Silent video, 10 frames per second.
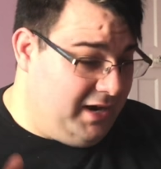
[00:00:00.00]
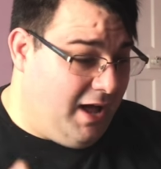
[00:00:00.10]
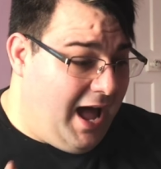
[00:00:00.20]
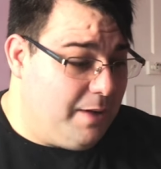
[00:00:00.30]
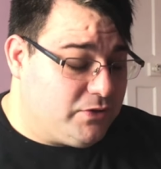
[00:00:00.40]

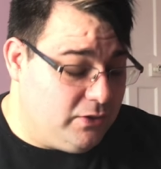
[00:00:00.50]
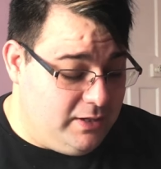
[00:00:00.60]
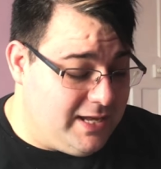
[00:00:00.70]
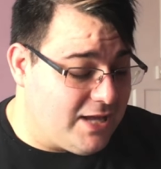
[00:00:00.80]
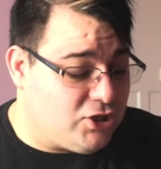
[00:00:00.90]
I
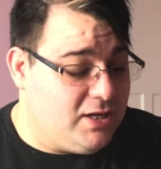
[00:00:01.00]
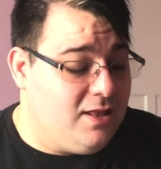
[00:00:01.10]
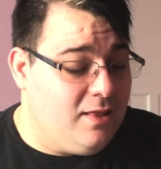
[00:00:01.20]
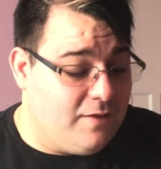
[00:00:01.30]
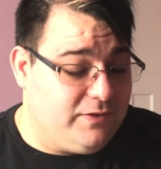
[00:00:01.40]
absolutely actually
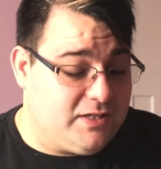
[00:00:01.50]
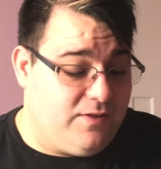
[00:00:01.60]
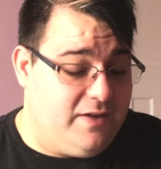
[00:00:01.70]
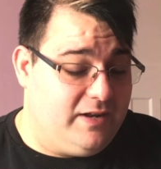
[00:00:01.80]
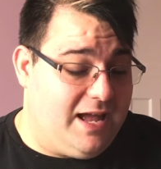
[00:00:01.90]
love this
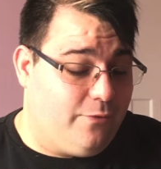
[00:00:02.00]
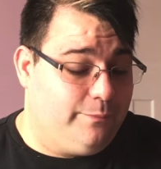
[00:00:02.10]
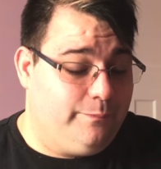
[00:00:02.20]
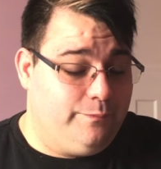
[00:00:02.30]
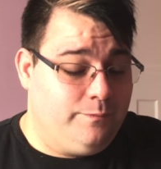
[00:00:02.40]
flavour now.
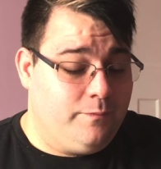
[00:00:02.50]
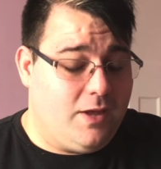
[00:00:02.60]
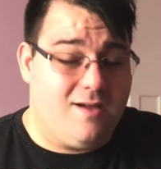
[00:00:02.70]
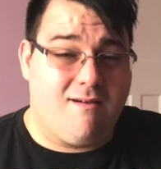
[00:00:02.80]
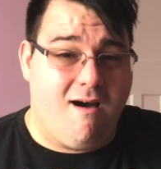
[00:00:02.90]

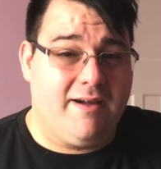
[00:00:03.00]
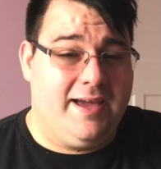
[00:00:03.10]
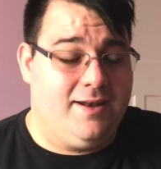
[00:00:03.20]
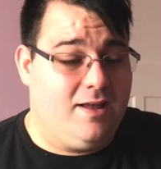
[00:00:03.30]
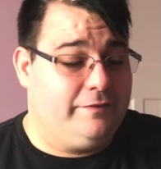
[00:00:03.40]
I can't
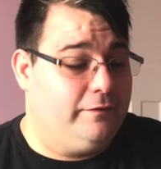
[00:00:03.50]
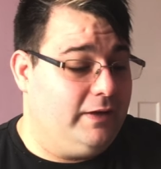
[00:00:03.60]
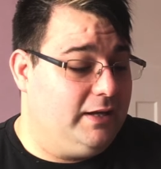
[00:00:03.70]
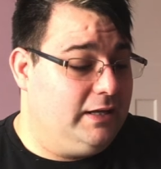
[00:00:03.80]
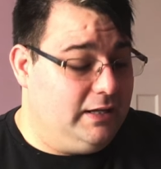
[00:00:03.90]
get enough of
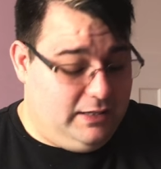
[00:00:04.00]
it.